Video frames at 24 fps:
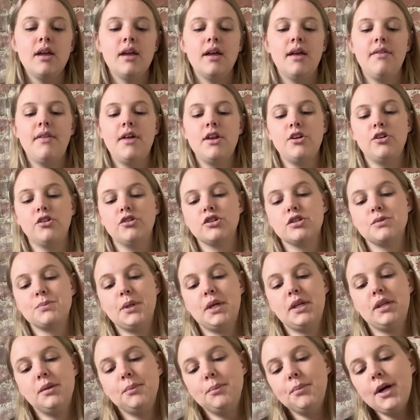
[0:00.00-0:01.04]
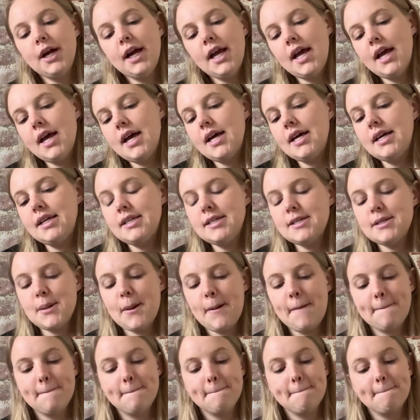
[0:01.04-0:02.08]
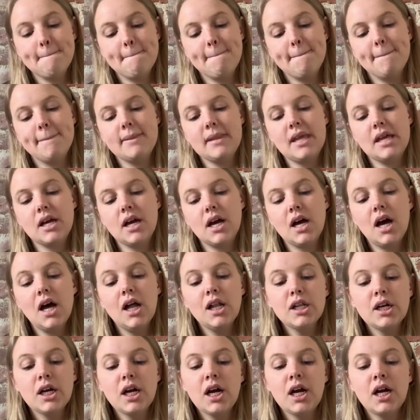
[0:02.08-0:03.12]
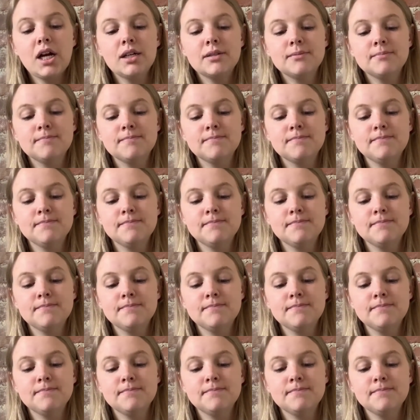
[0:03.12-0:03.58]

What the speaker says: And then you'll just put in the brand, color.